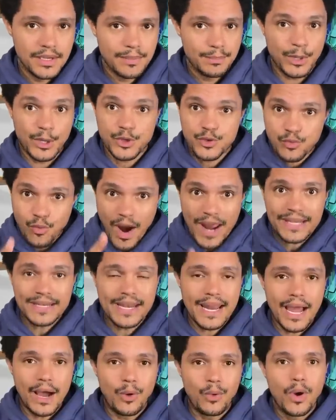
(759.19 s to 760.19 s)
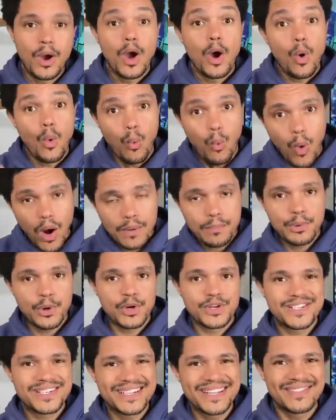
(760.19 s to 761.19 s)
Because right now, one
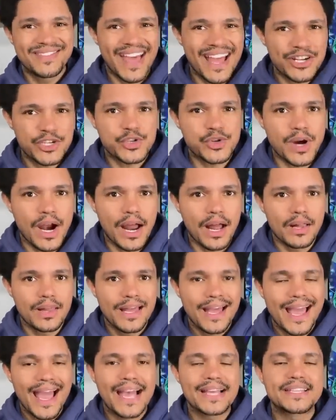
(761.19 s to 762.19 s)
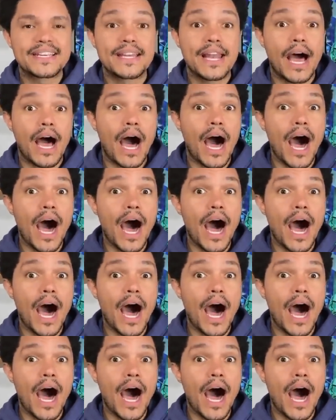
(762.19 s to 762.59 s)
person in that trial has an